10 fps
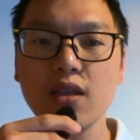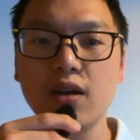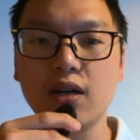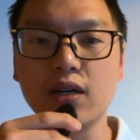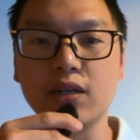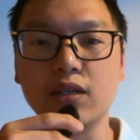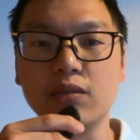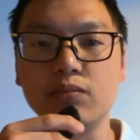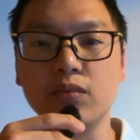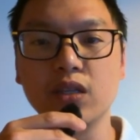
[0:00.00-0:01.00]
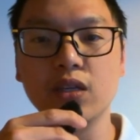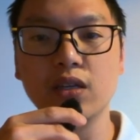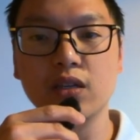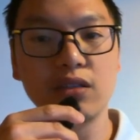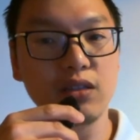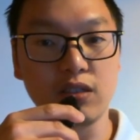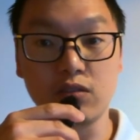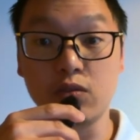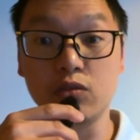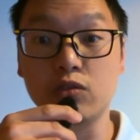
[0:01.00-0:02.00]
Um, it
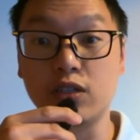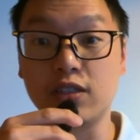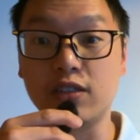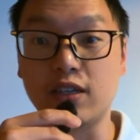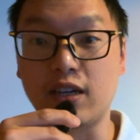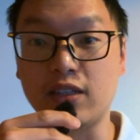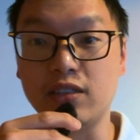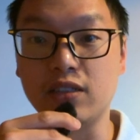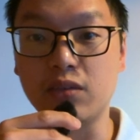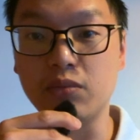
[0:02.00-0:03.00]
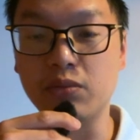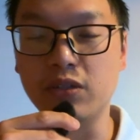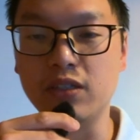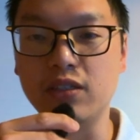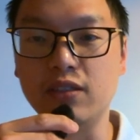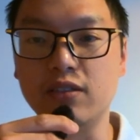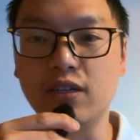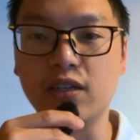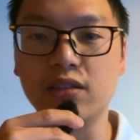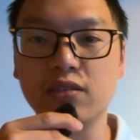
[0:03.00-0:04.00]
also has like other capabilities
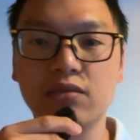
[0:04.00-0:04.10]
like